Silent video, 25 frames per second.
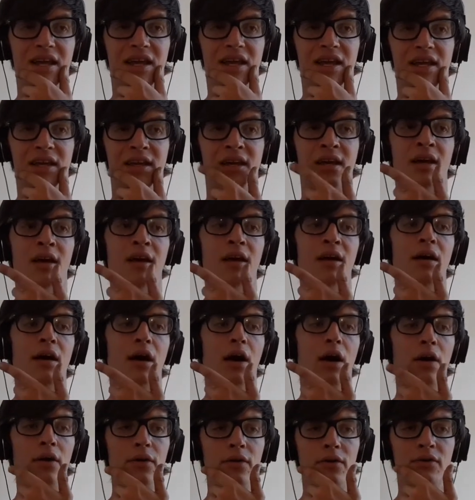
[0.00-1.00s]
a
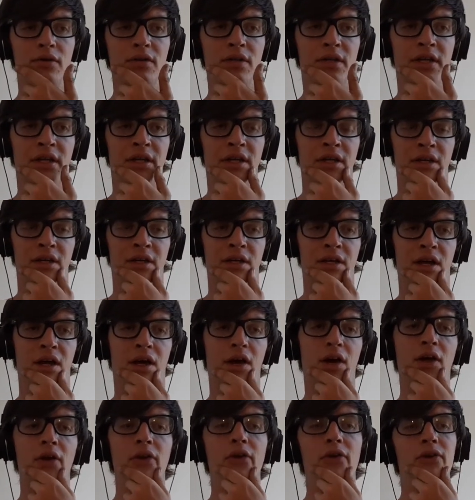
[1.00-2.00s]
utterly
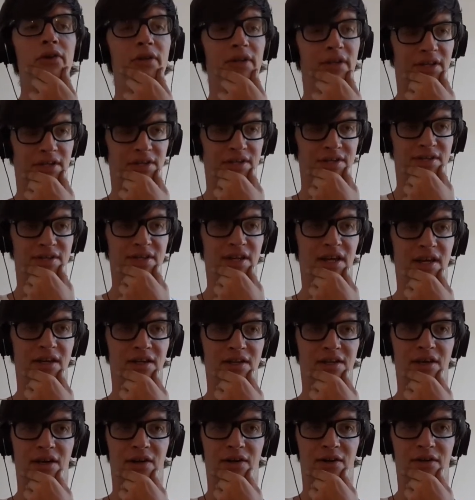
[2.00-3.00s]
insane
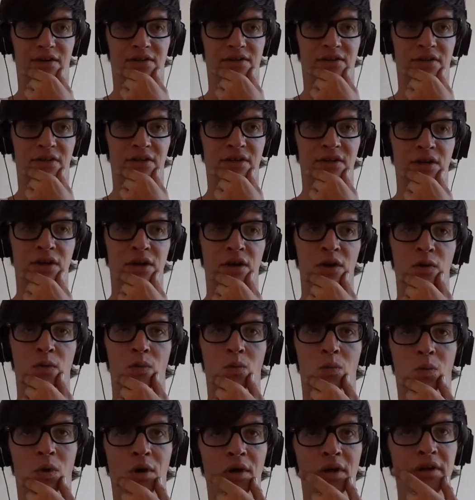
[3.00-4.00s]
character.
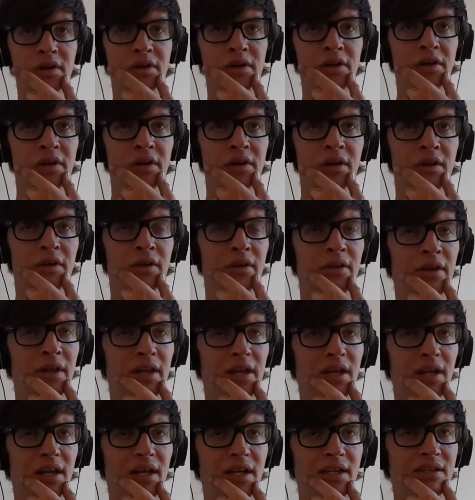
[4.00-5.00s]
One
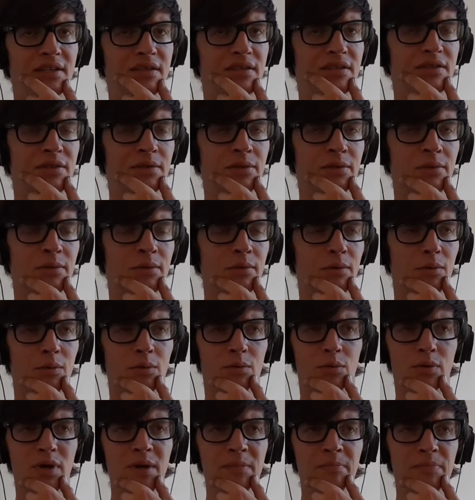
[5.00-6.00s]
that likes to
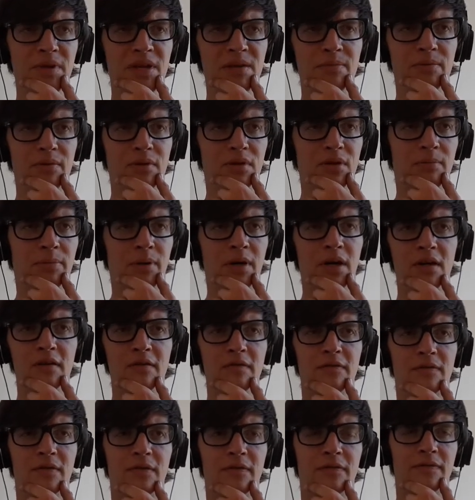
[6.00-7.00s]
rip people apart
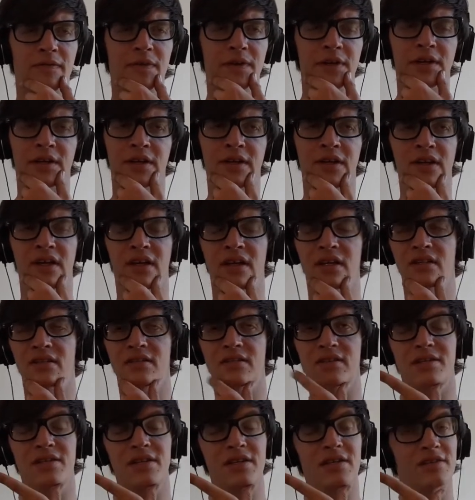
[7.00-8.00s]
for fun and
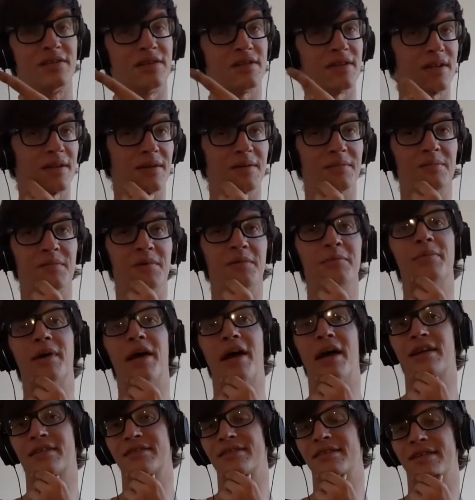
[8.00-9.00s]
stitch them back